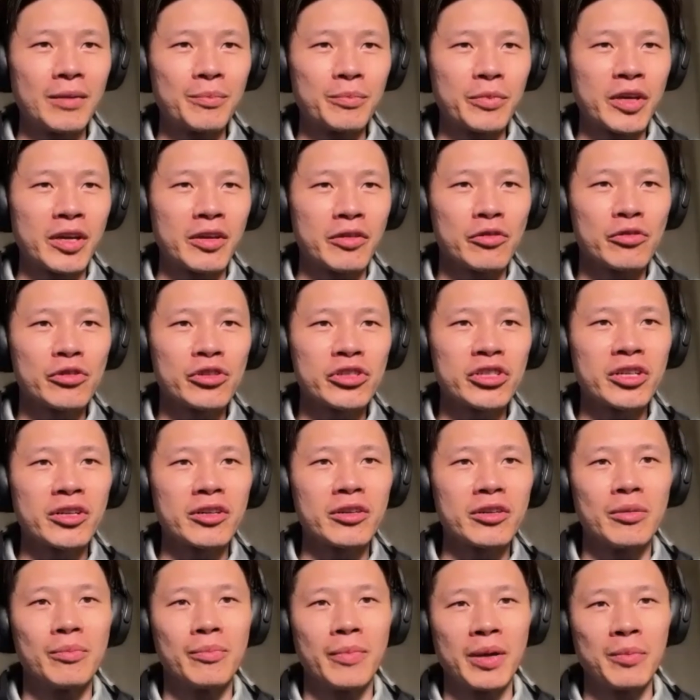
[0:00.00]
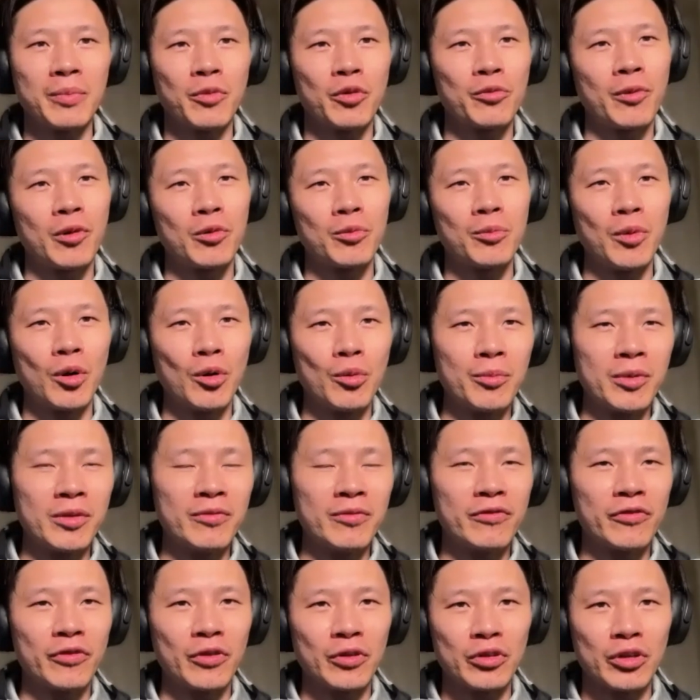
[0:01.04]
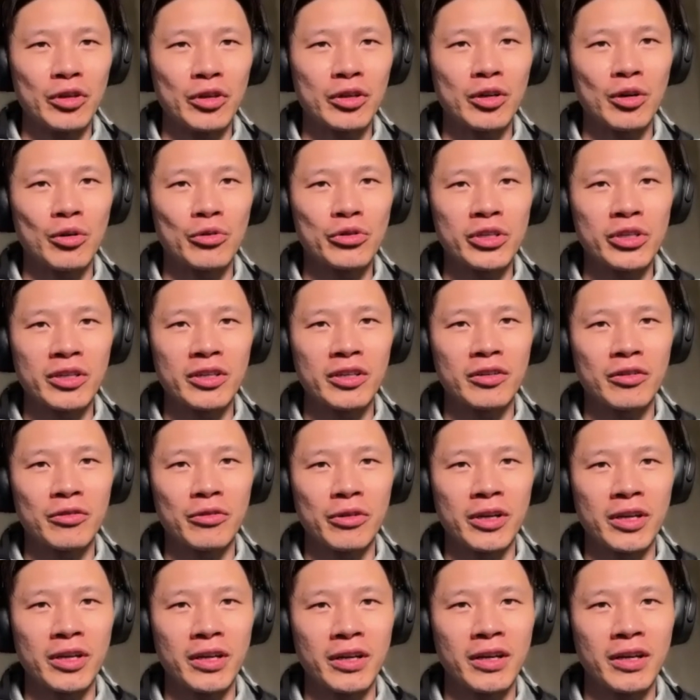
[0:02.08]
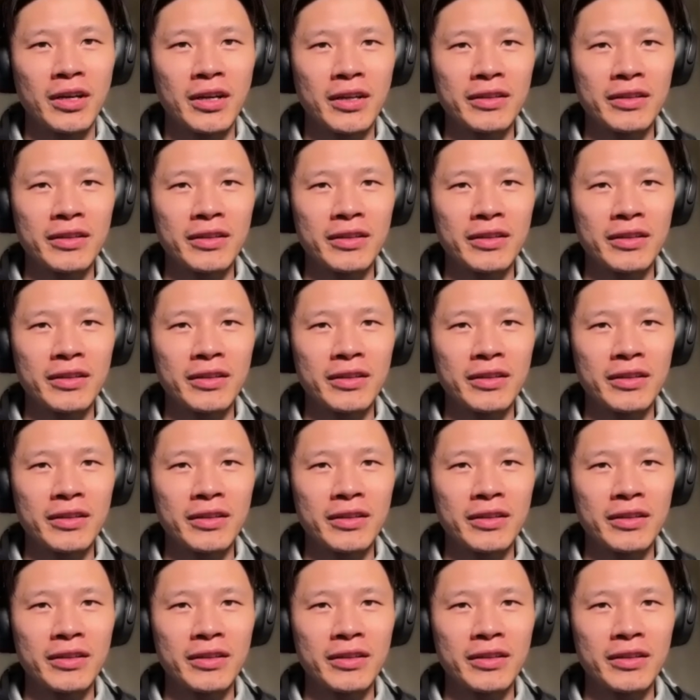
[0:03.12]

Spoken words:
Can you share a memorable moment from your coaching career